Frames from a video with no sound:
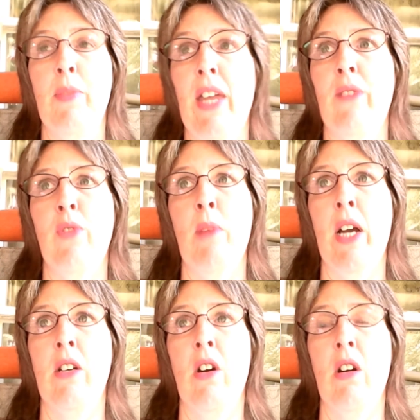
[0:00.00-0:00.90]
I'm
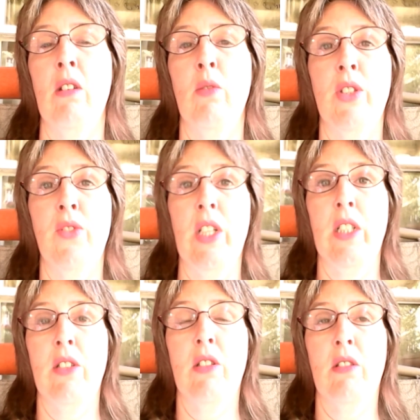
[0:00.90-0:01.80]
thankful my car was
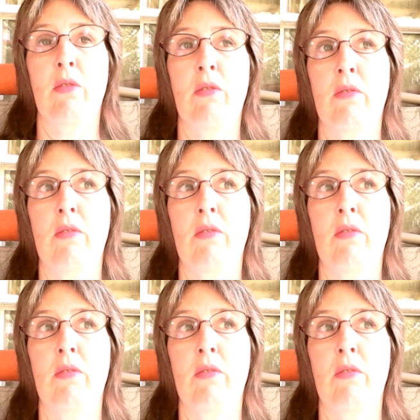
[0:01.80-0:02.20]
fixed.